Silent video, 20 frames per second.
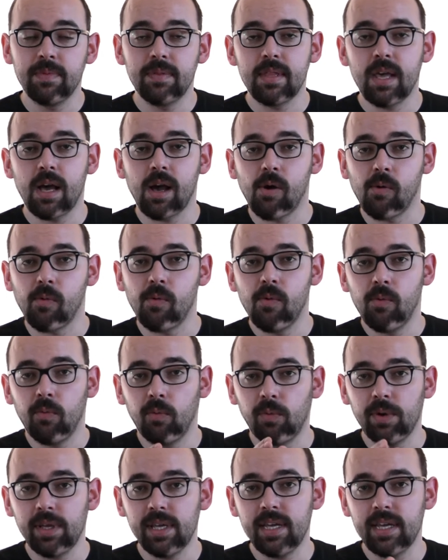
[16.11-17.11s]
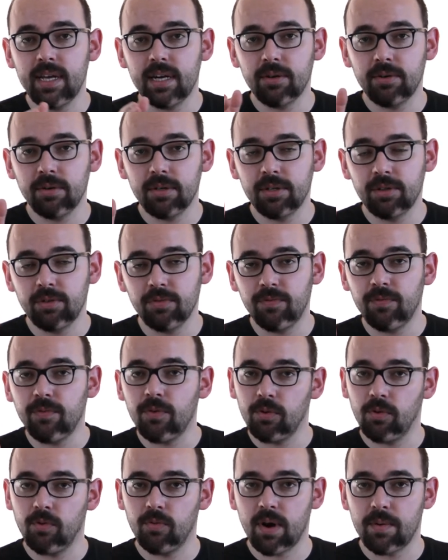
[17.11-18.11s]
Now, we are going to
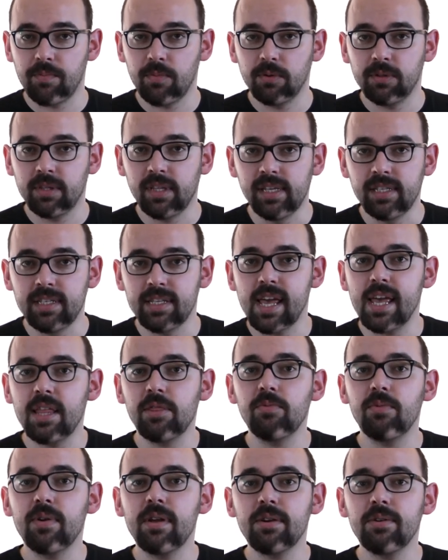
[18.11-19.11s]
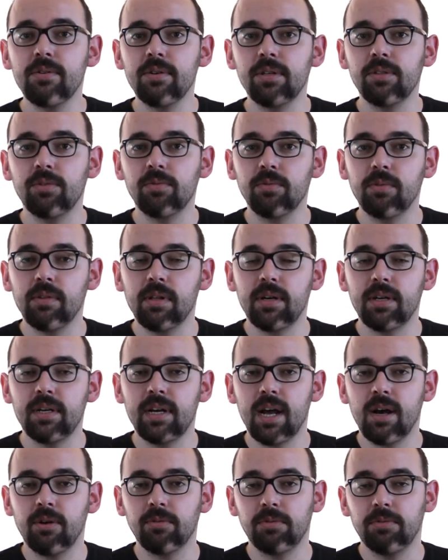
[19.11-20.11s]
follow up on this and we are going to
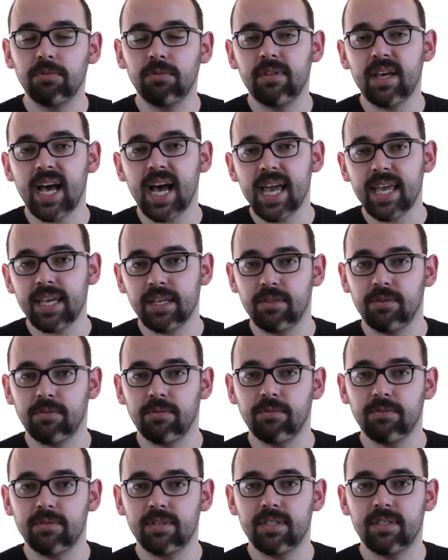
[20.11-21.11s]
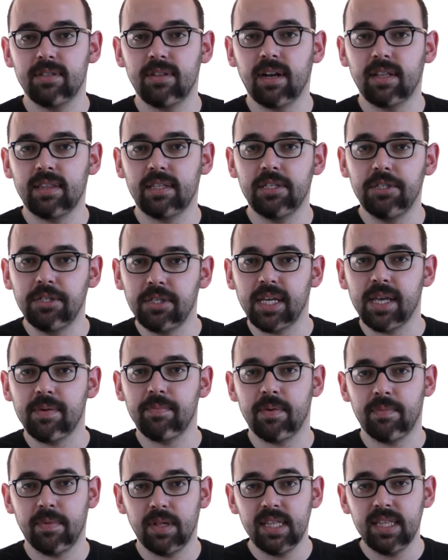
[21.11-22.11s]
learn how to diagnose strategic
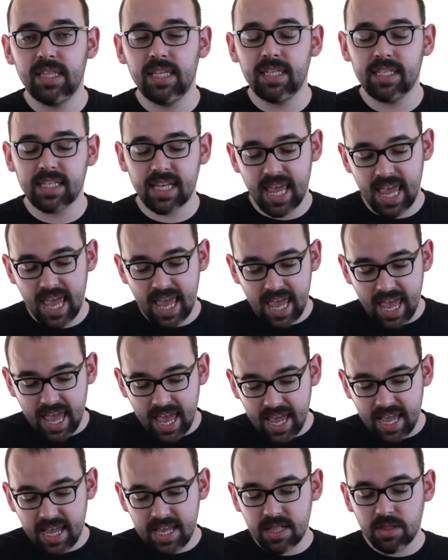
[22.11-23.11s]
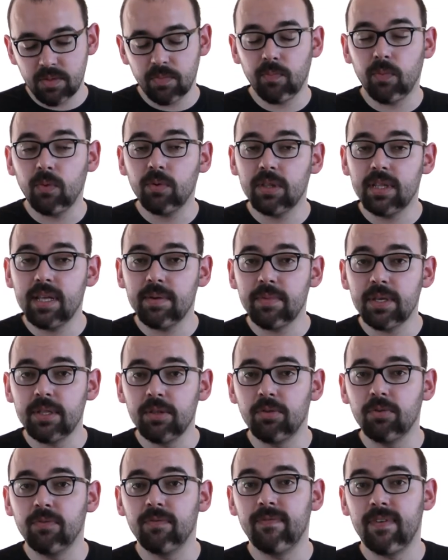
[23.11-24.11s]
capabilities and put them
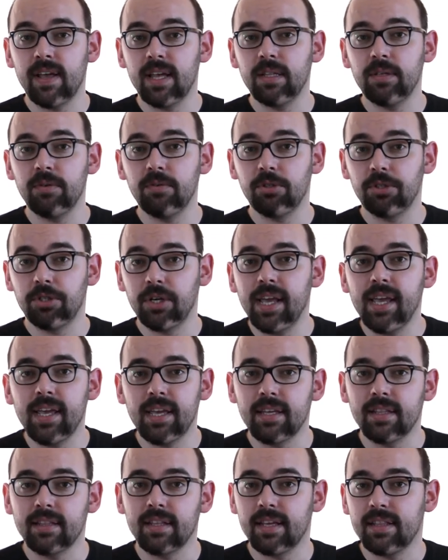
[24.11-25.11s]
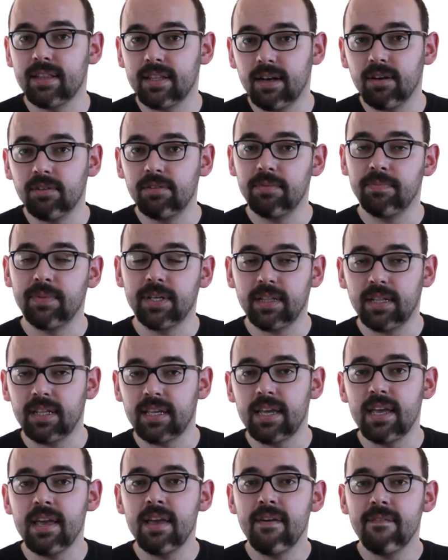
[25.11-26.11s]
into value chain and
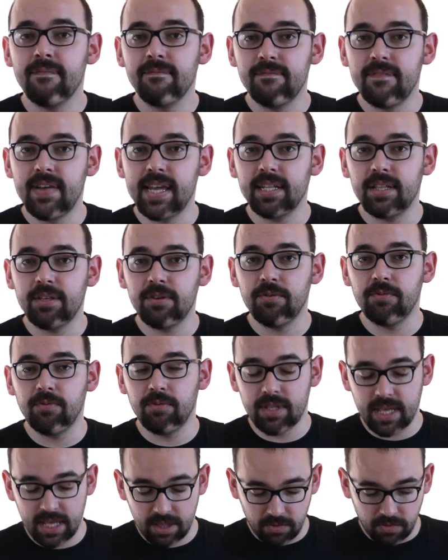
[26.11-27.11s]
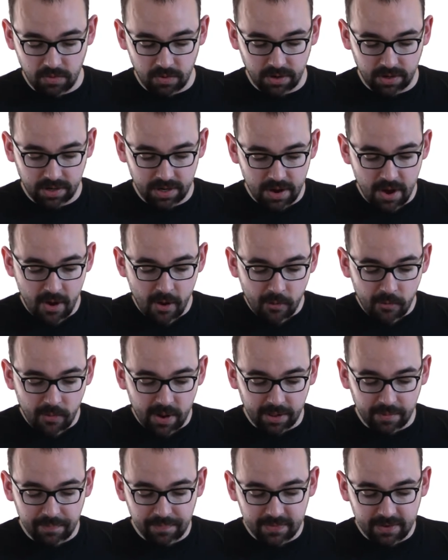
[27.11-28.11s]
ultimately value network.
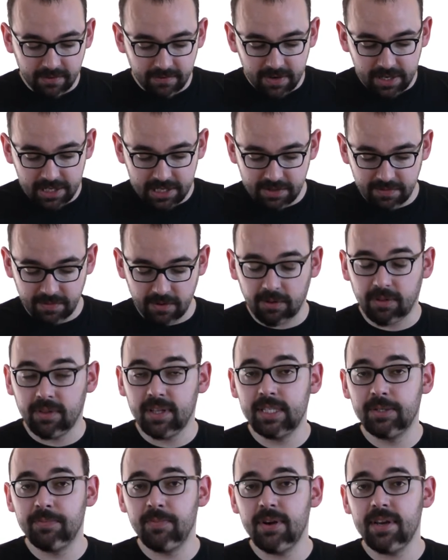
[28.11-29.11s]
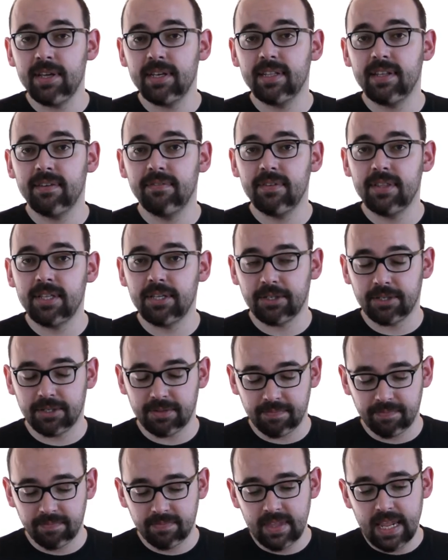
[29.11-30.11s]
Well, first of all, let's bring a
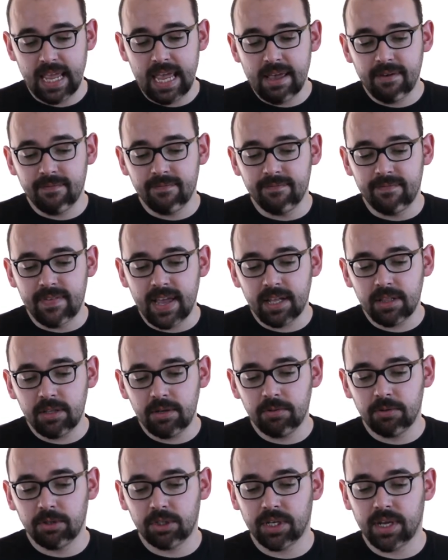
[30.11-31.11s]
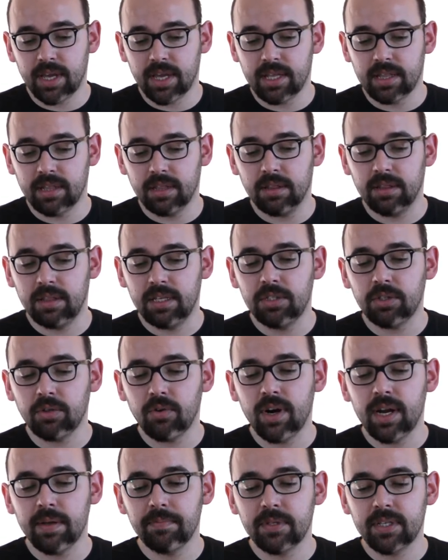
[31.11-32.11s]
definition. Value chain
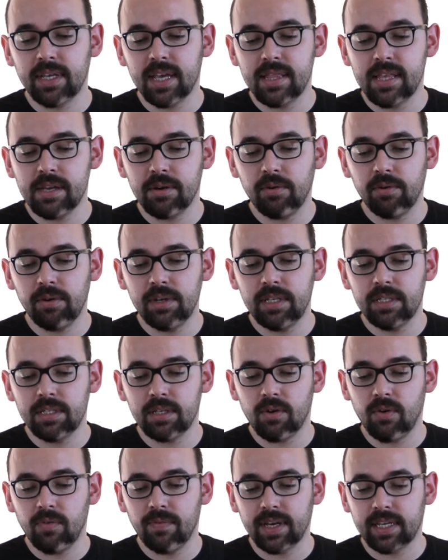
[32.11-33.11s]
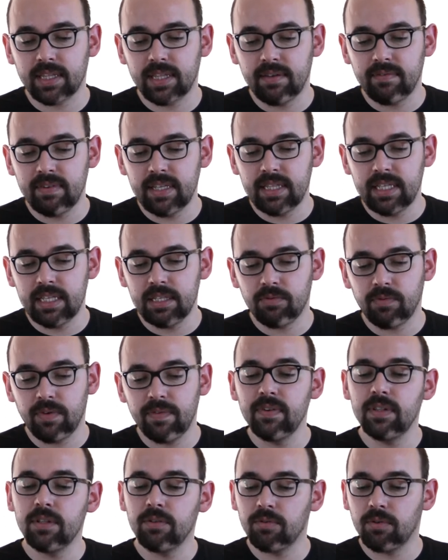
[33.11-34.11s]
describes categories of activities
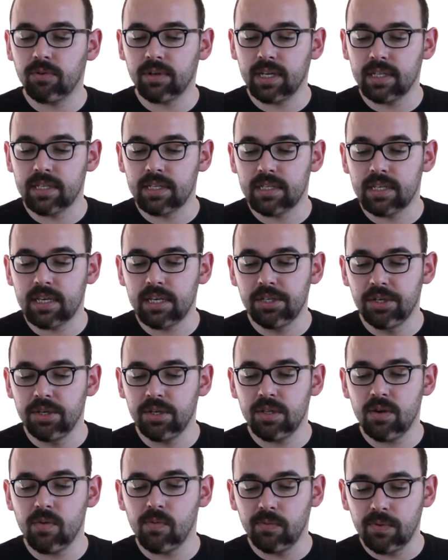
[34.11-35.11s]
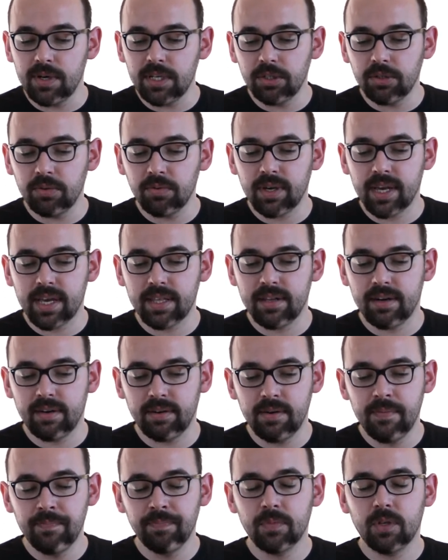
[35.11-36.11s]
within an organization which
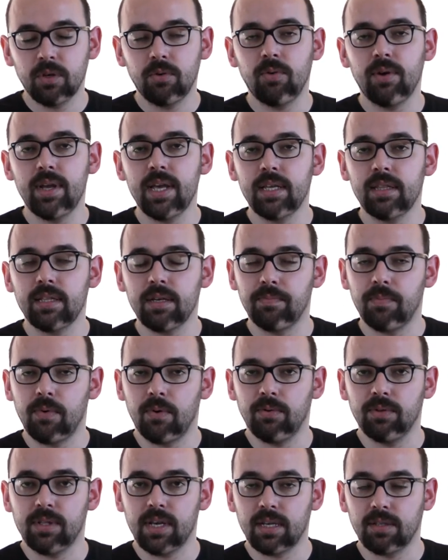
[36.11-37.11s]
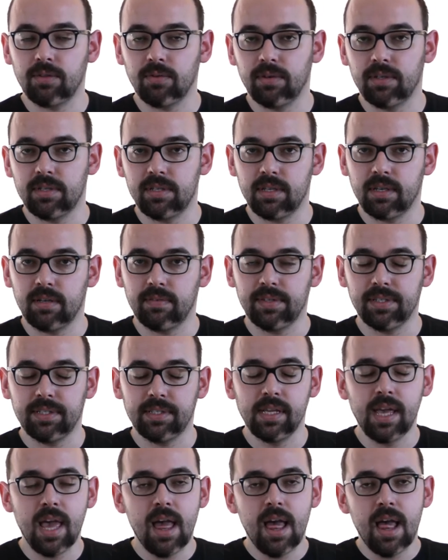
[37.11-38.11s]
together create a product or a
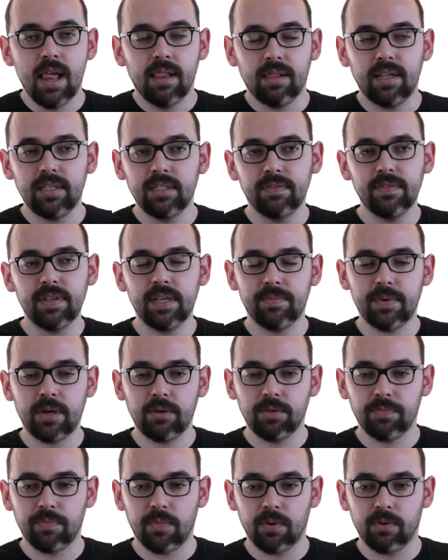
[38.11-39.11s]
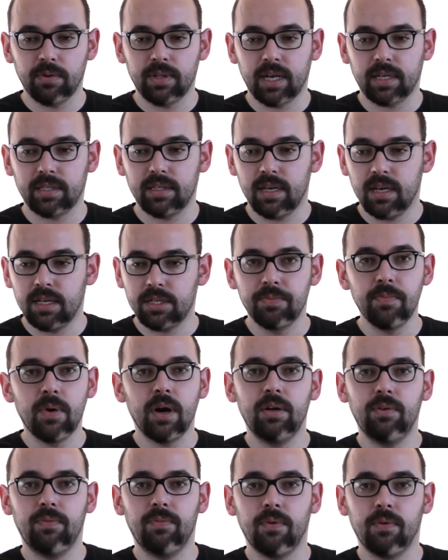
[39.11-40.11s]
service. Let's think about the product, a
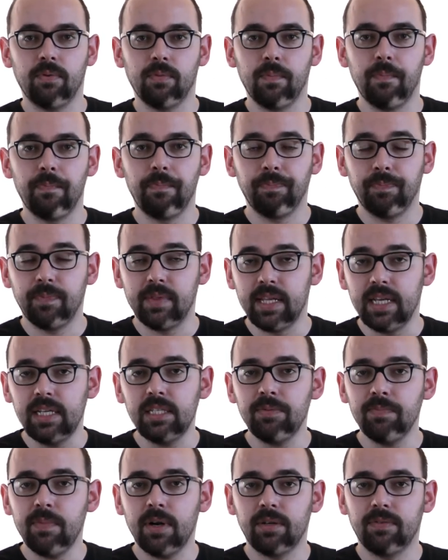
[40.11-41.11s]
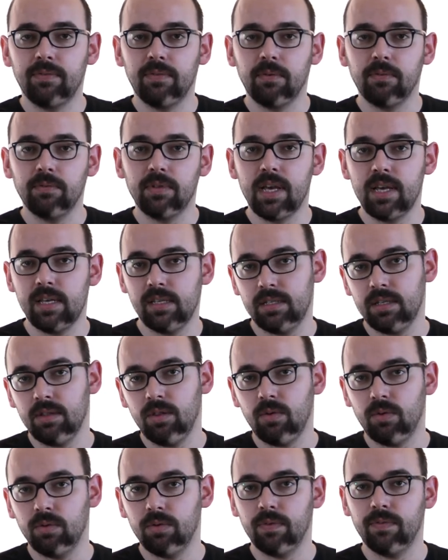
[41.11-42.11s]
smartphone. This smartphone has a
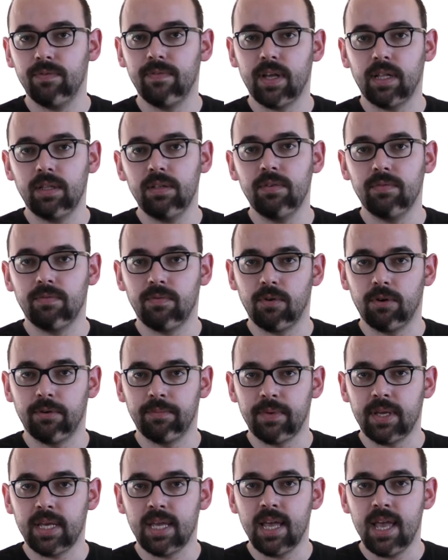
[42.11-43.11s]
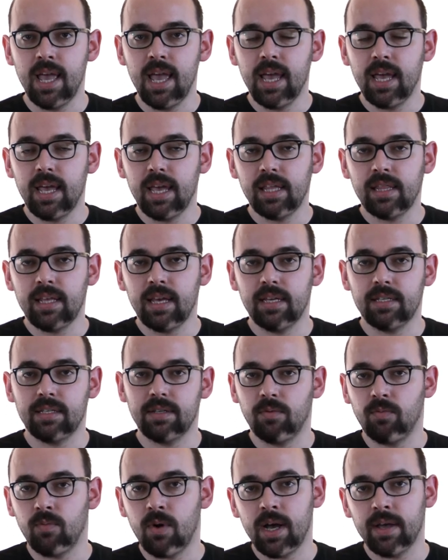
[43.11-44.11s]
lot of value for me. It has
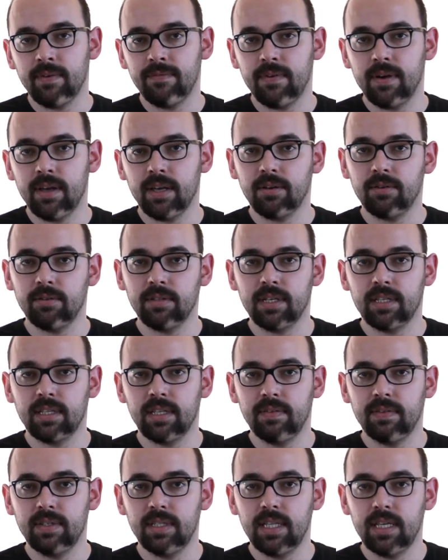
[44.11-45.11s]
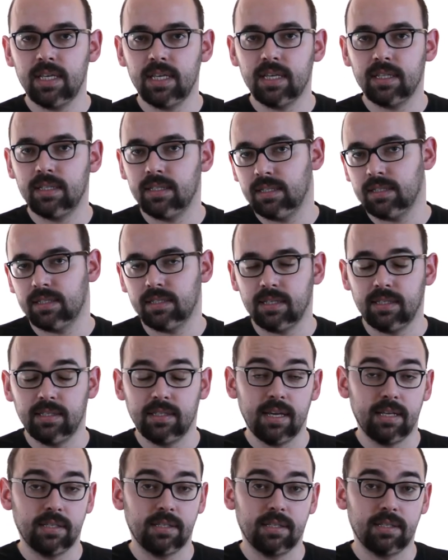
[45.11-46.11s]
a Wi-Fi connectivity,
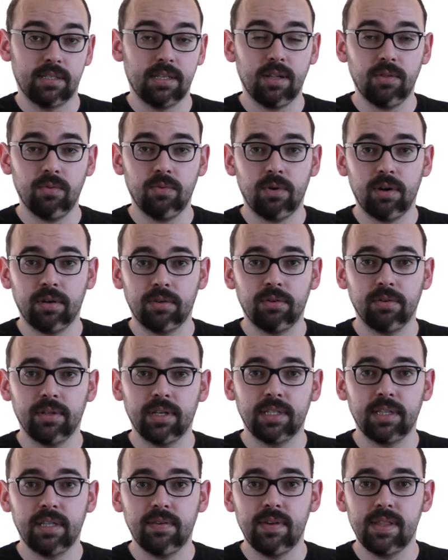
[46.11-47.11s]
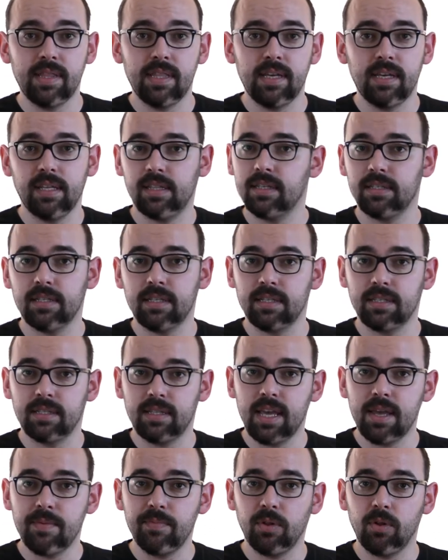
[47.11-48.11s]
it has a cellular connectivity, it has a
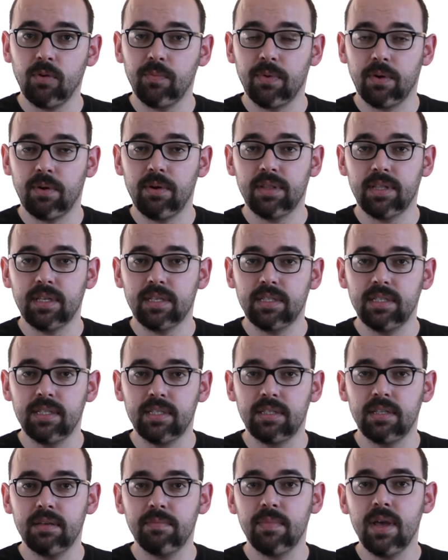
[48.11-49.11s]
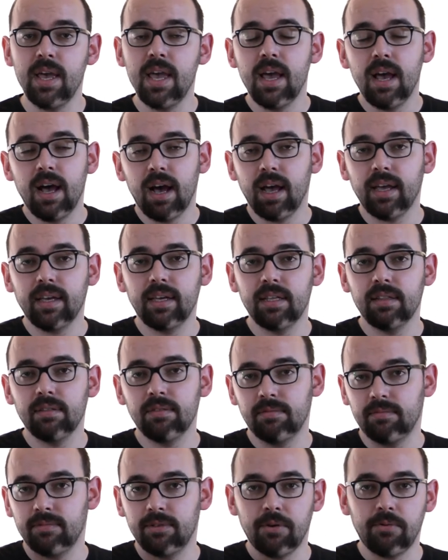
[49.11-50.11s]
stable operating system. I
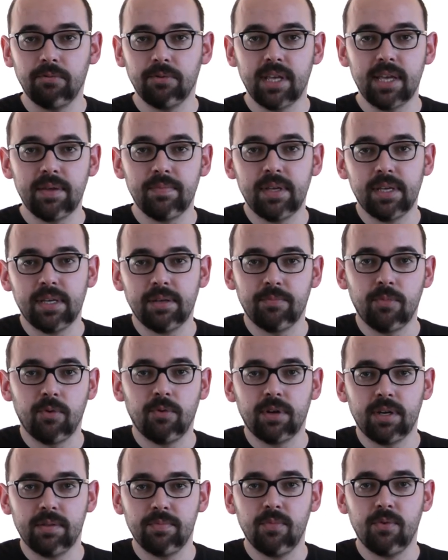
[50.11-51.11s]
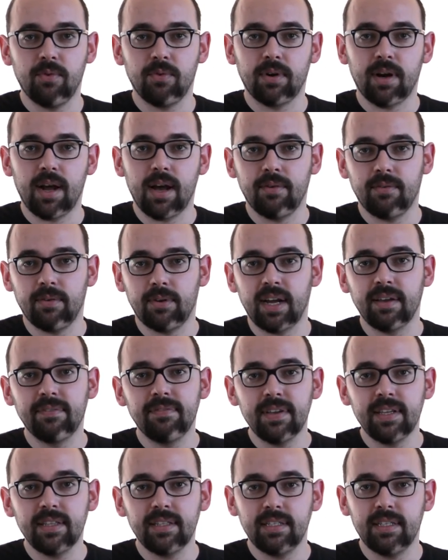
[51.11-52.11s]
can go naming more and more, however, I
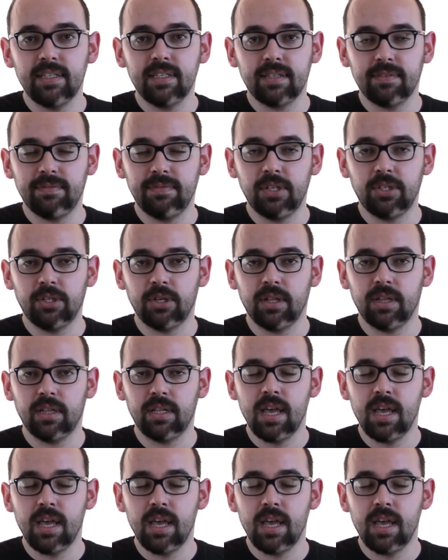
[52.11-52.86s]
think this is sufficient.